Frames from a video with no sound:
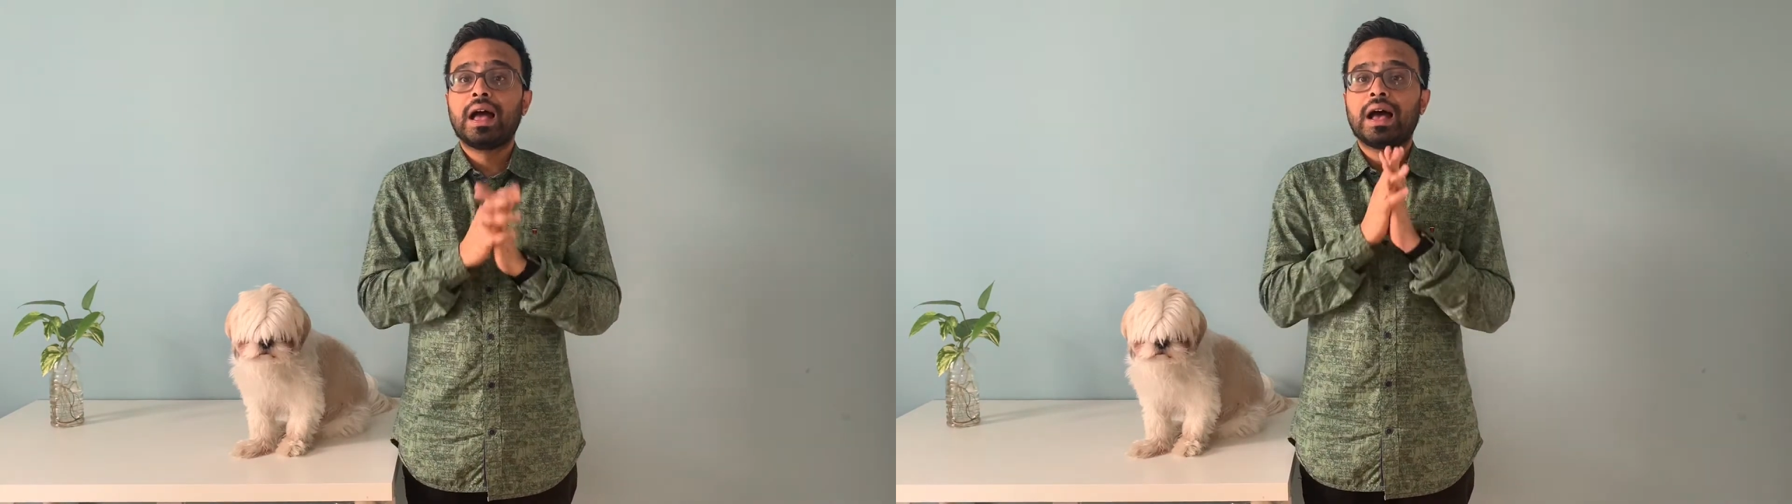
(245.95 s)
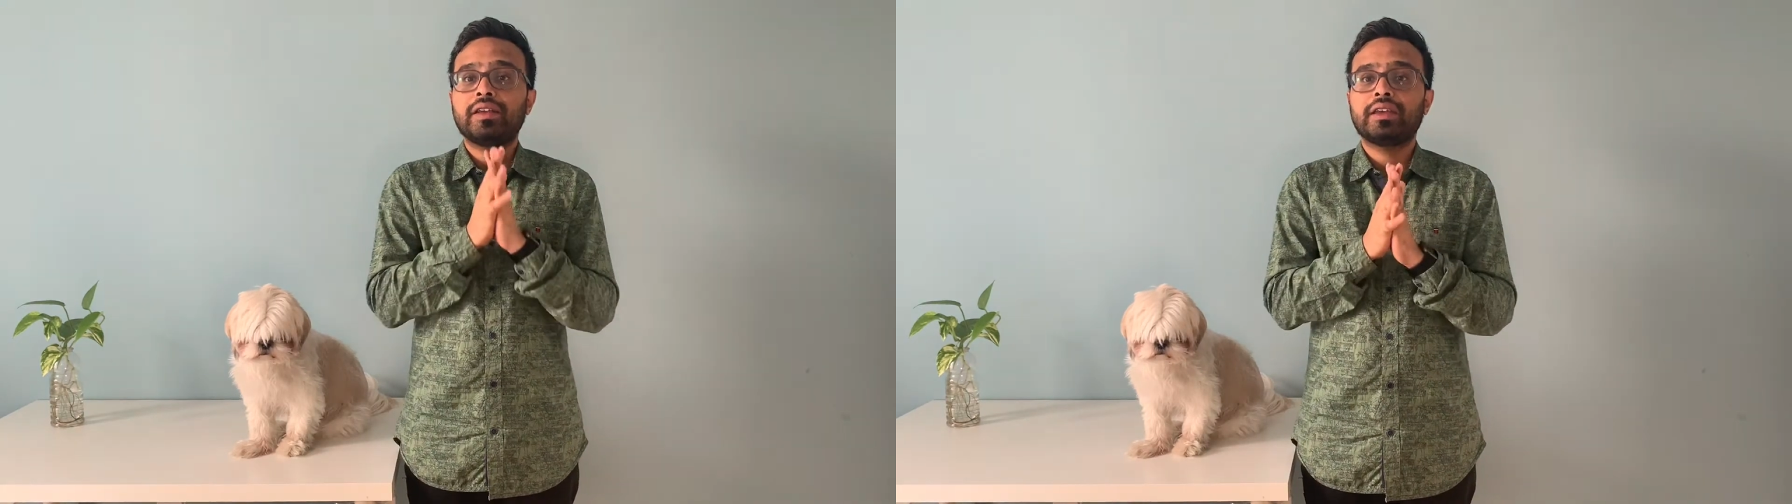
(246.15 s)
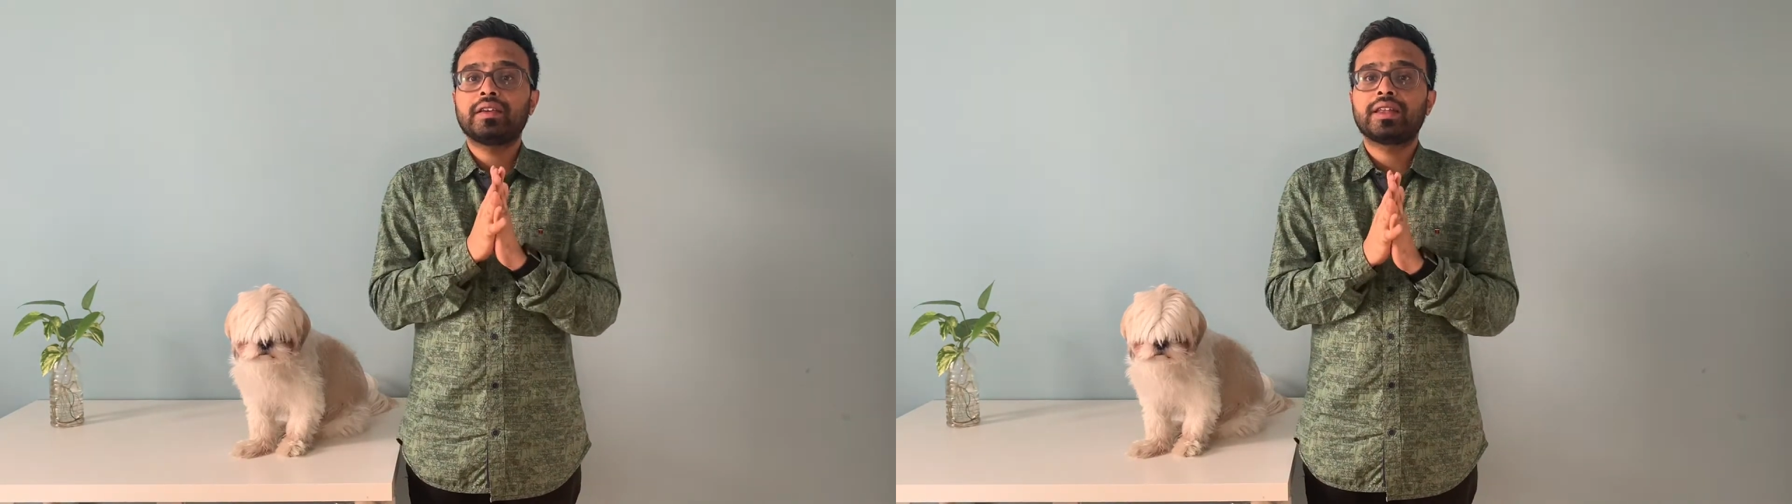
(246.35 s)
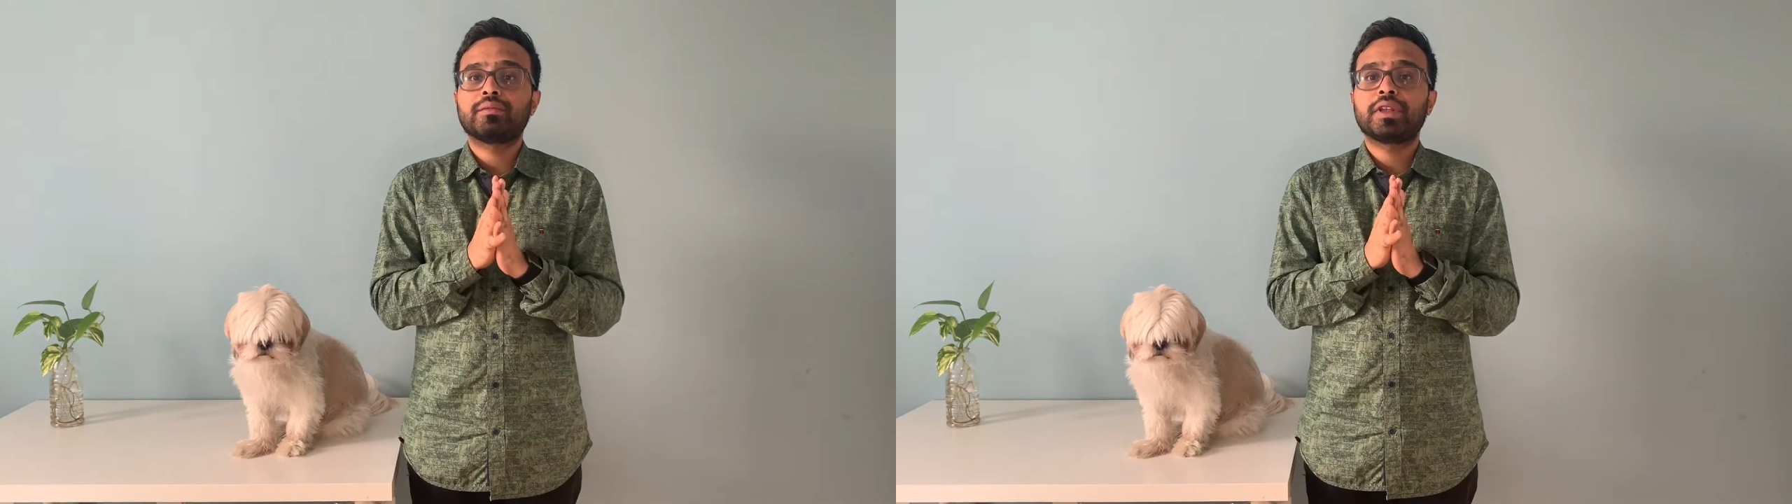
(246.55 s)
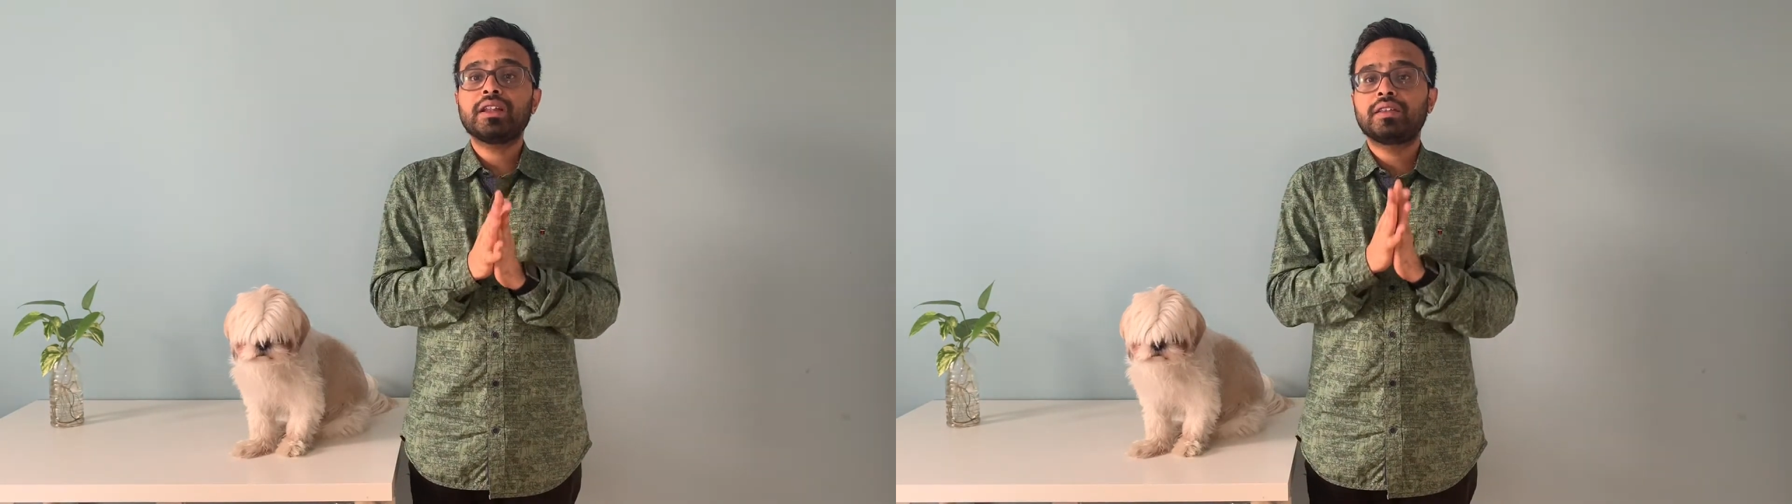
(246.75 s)
asking
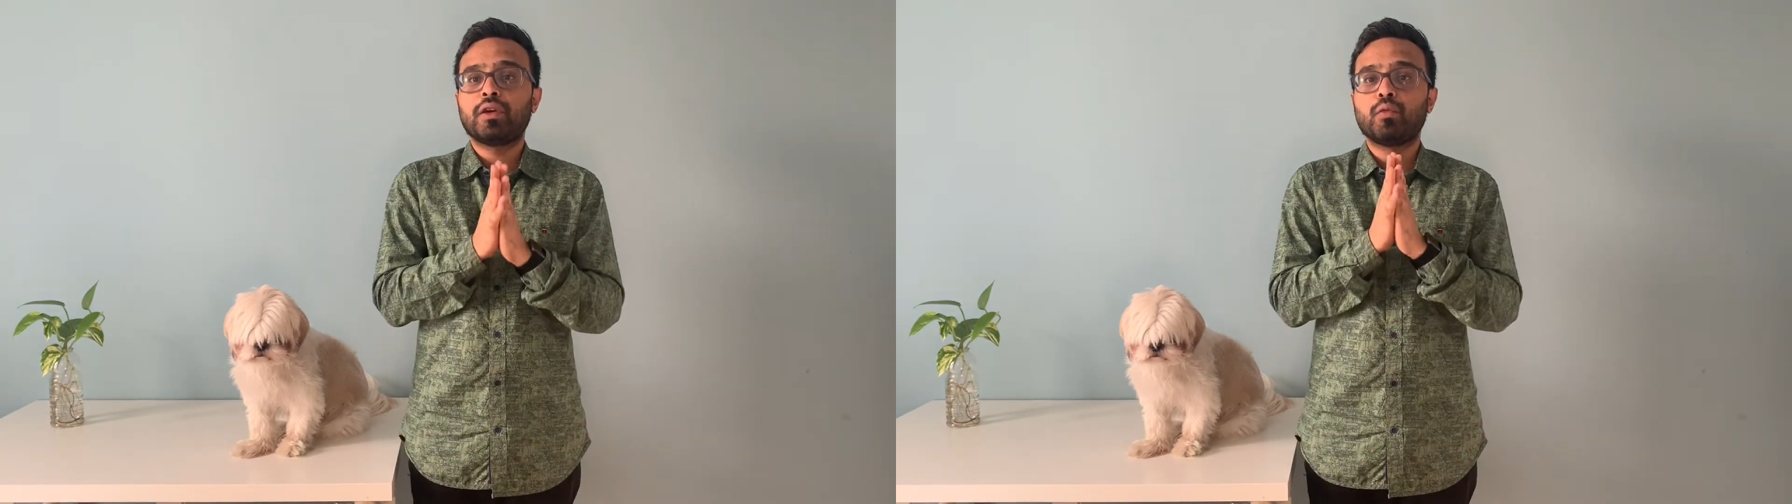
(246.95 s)
them that they